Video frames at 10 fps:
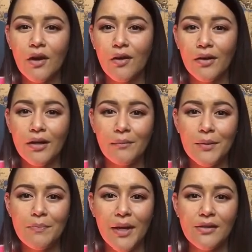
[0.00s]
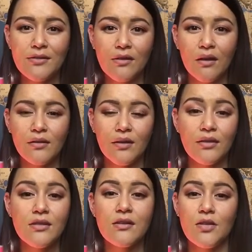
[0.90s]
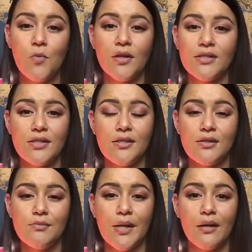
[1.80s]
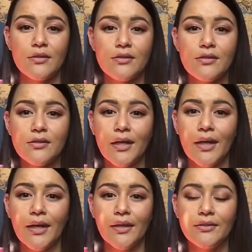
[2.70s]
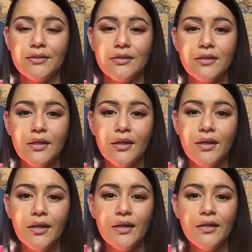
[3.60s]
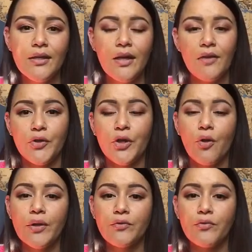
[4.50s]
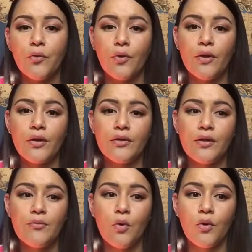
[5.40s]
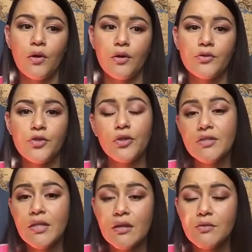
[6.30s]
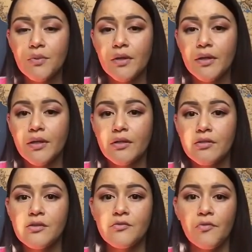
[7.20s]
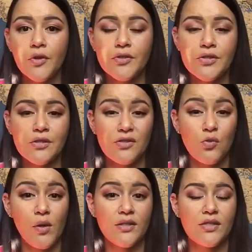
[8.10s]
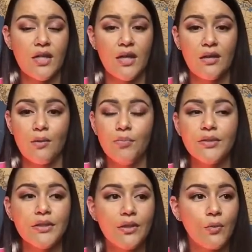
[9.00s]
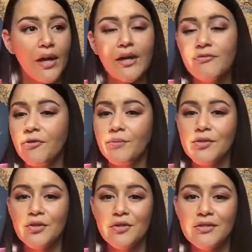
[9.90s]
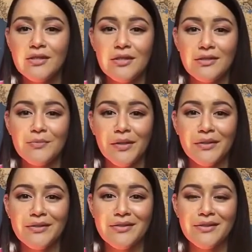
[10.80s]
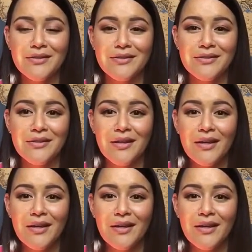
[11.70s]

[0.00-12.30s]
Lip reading: are going to be based on the things that you want to see in Paris. And if you're going for the more touristy experience versus you want to stay completely away from the touristy experiences,